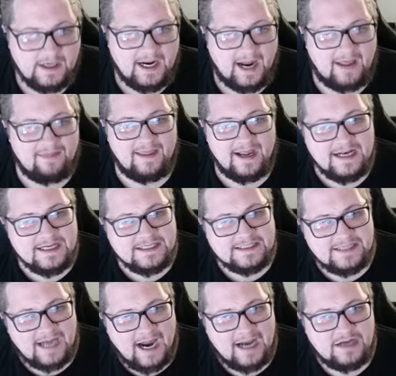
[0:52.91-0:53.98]
and they
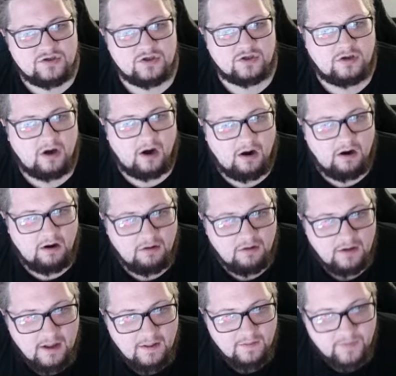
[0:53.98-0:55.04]
decide to
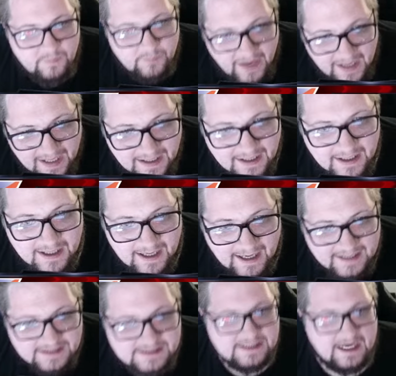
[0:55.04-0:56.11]
call the bait.
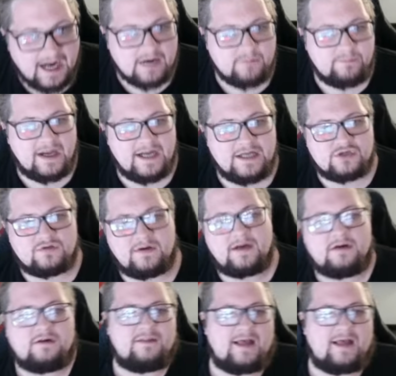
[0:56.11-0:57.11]
It's not a bait trainer.